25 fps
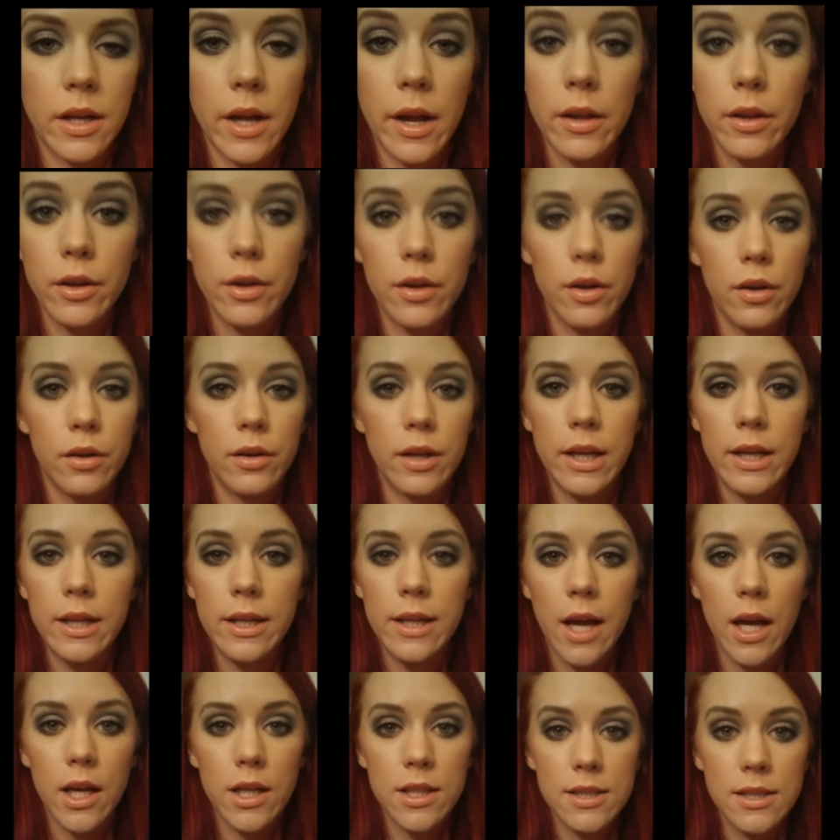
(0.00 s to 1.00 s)
color on any
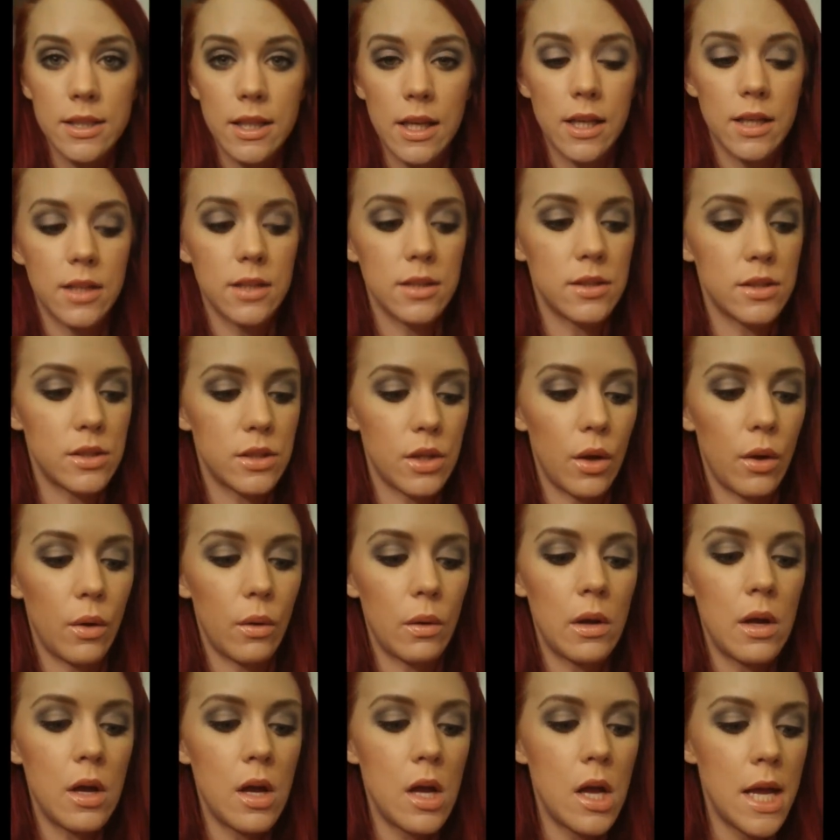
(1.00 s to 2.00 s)
kind of skin.
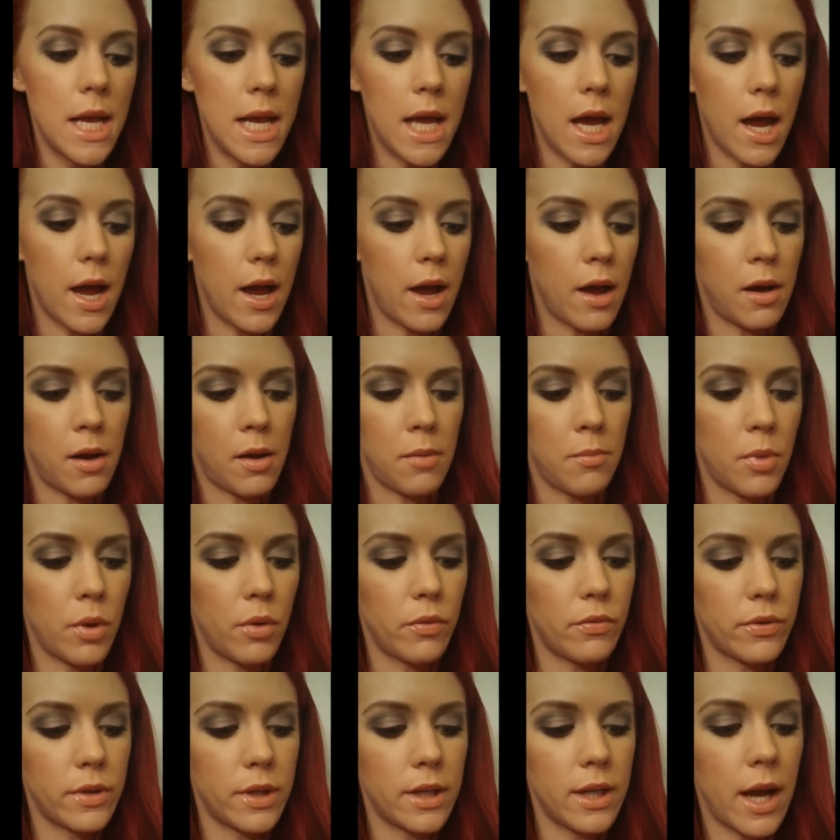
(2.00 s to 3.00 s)
So um,
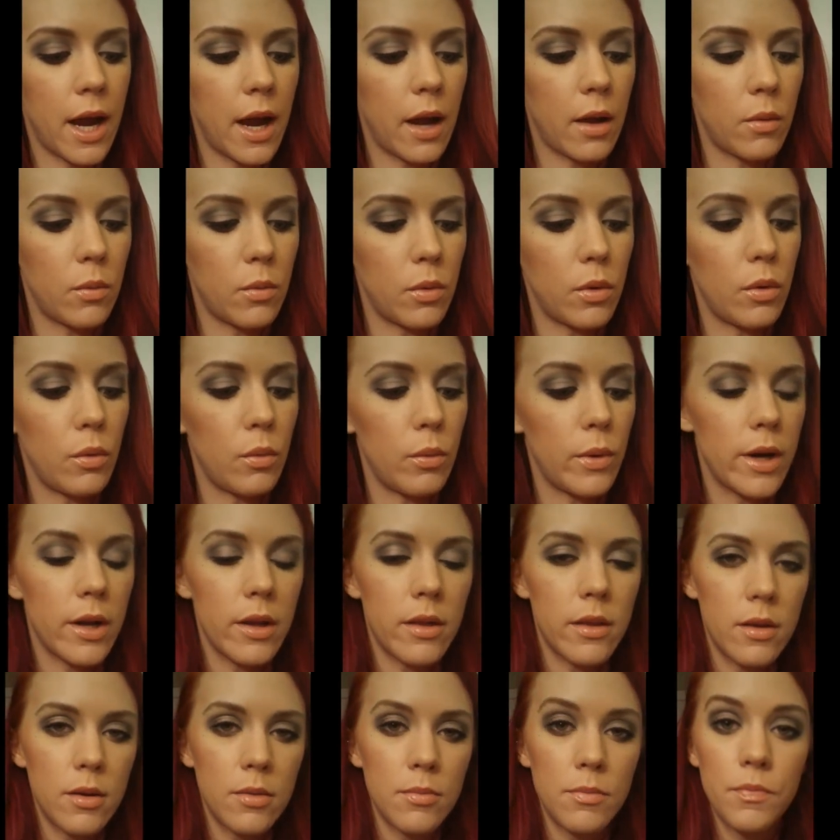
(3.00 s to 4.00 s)
hopefully I will wear
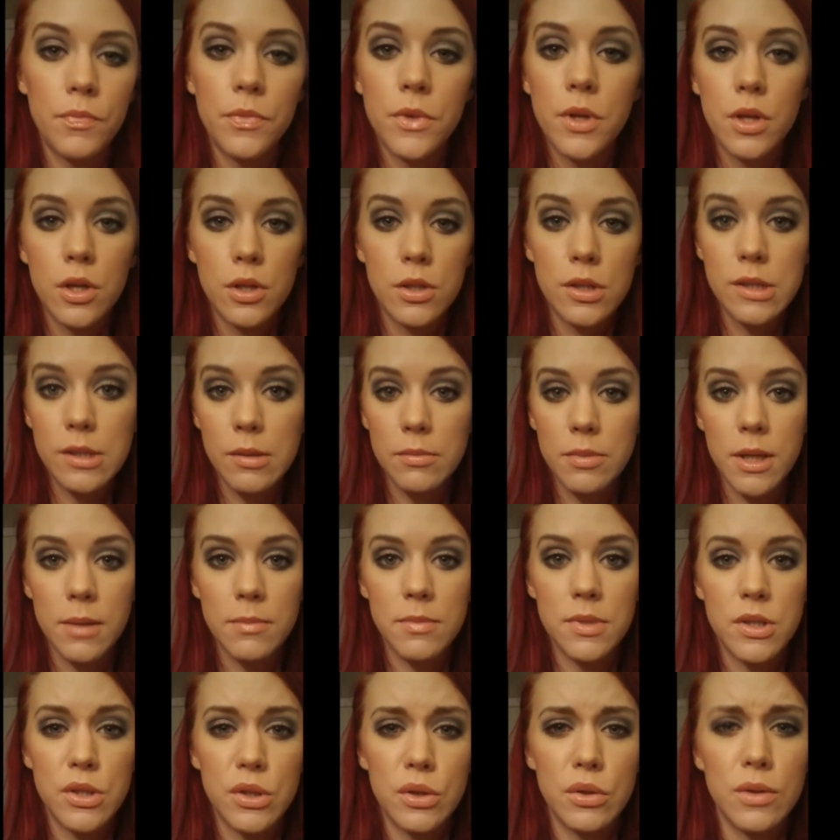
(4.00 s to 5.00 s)
them
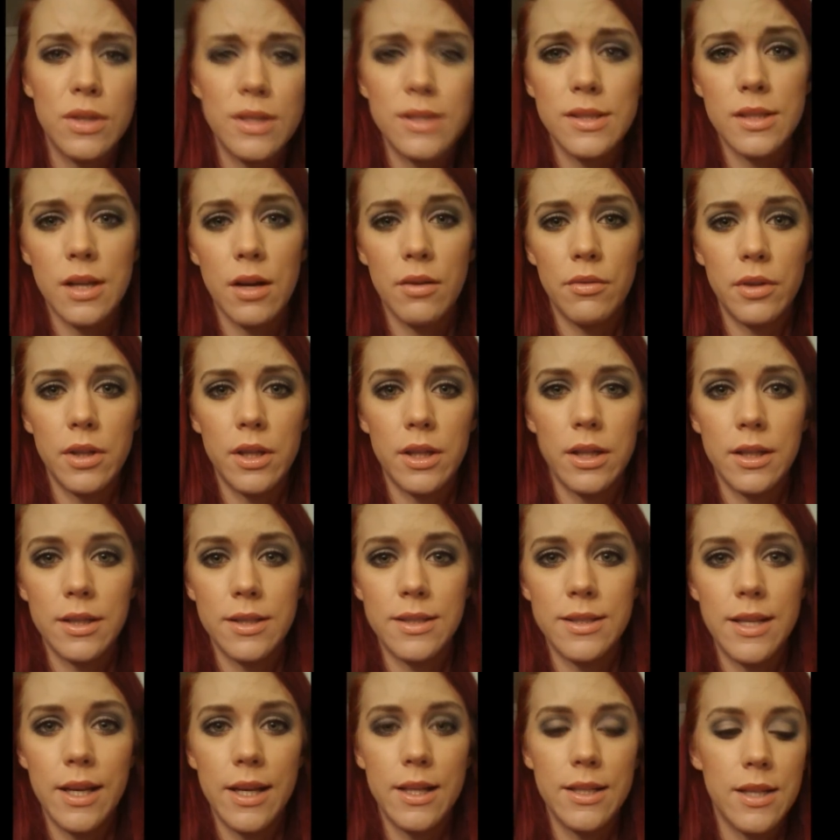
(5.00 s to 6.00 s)
sometime soon. It's not really a
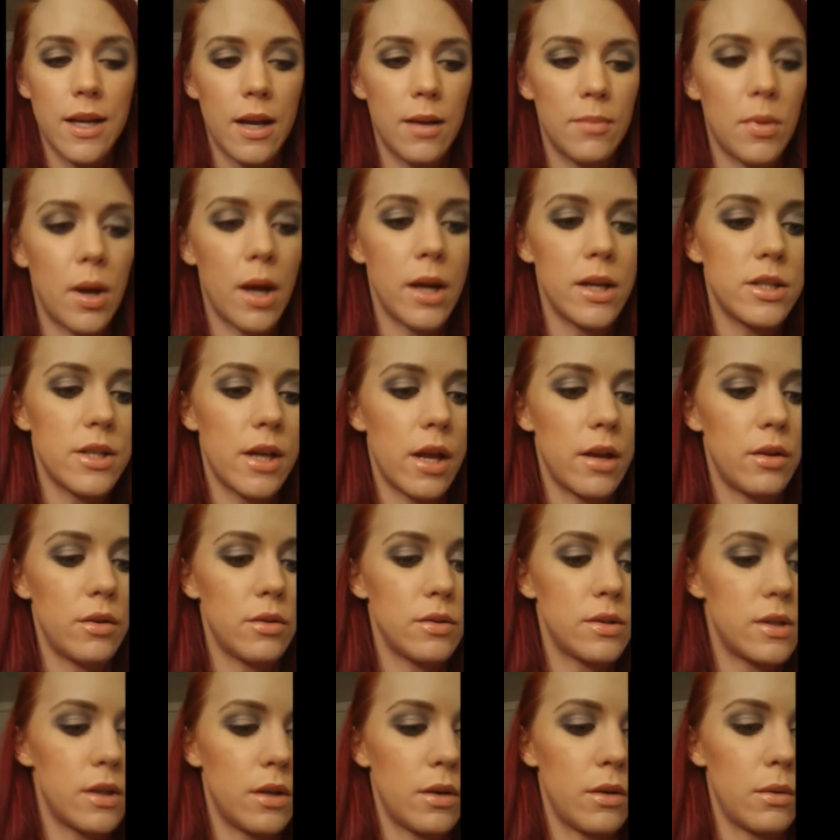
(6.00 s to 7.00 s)
daytime
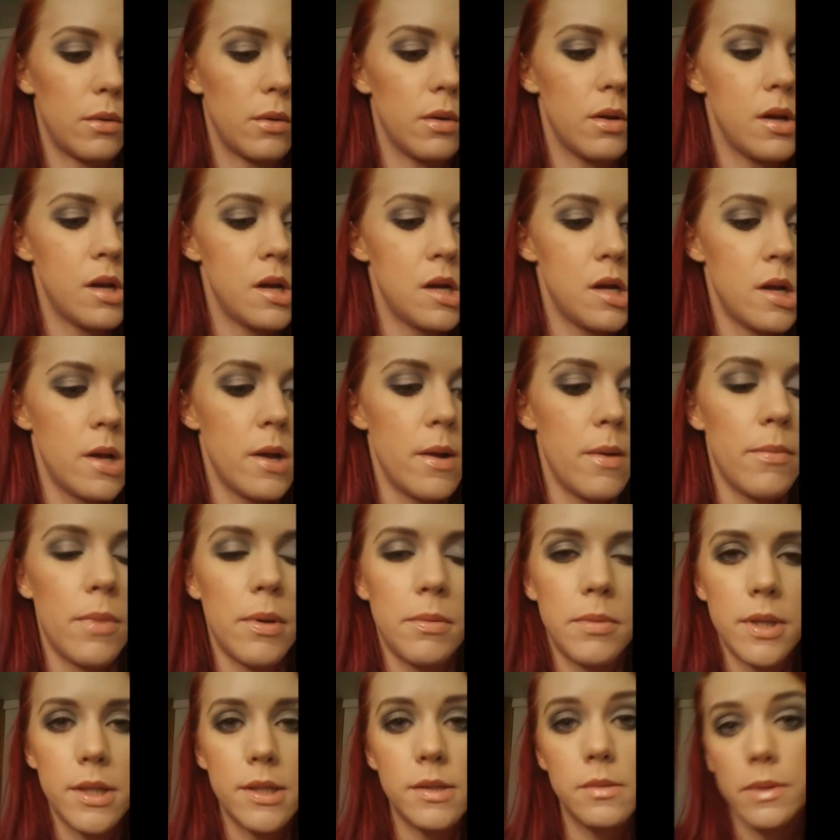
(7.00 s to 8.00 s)
eyeshadow. So
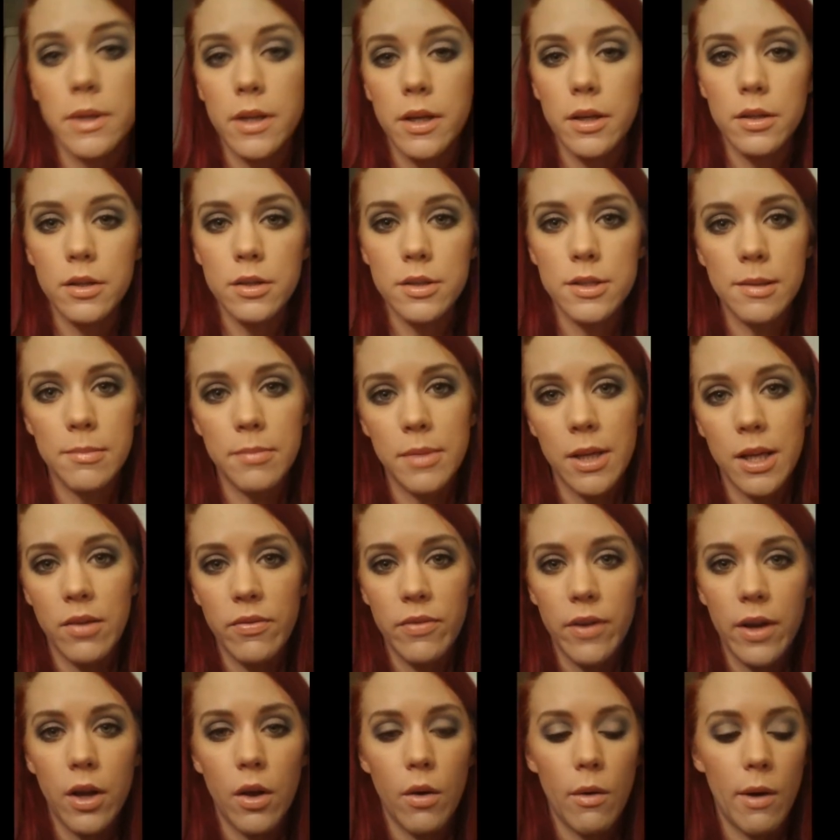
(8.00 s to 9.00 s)
maybe this weekend or something
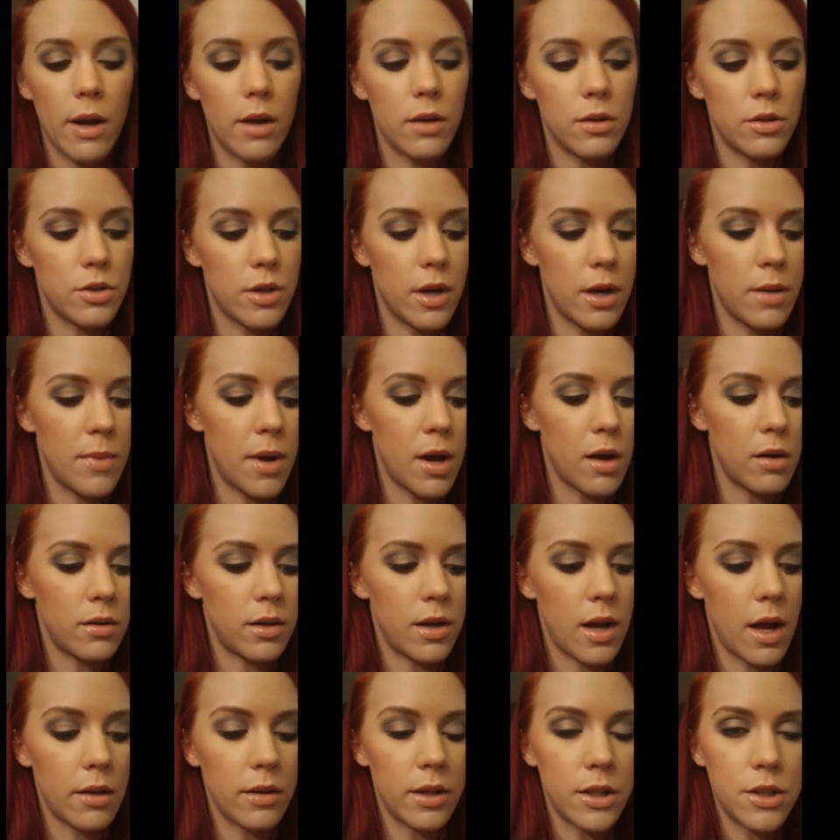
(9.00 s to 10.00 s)
if I go out I'll try them out
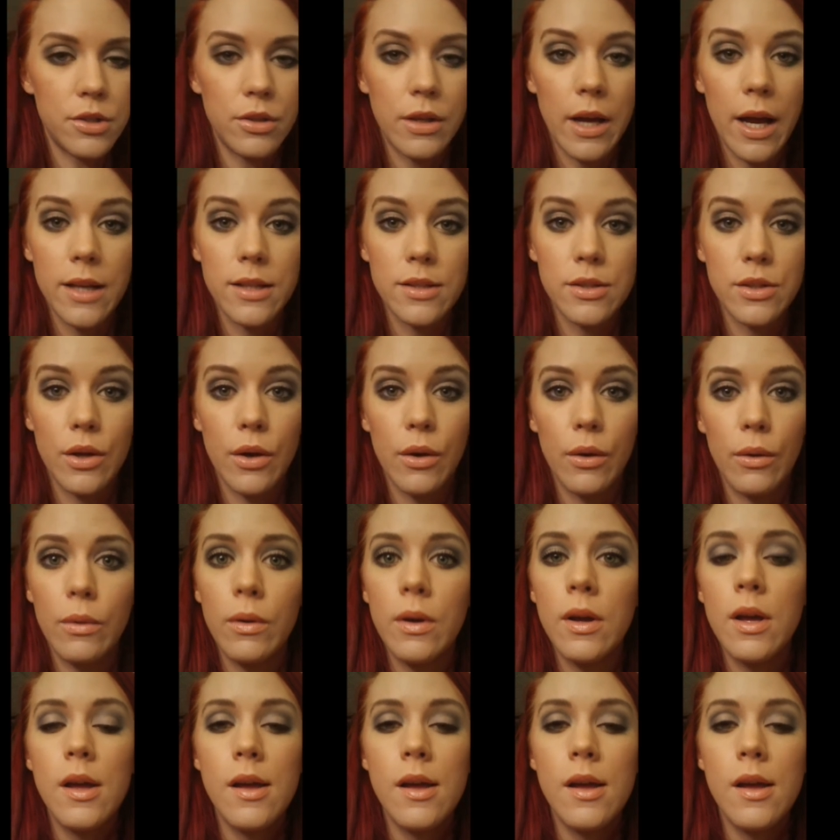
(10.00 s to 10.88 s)
and I'll let you guys know